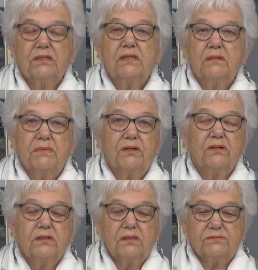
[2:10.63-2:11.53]
the
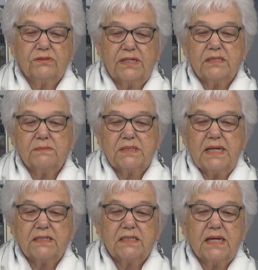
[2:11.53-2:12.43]
miracle of
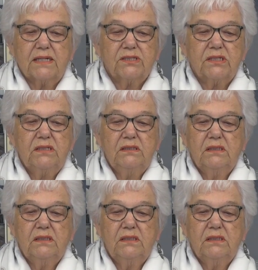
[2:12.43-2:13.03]
transubstantiation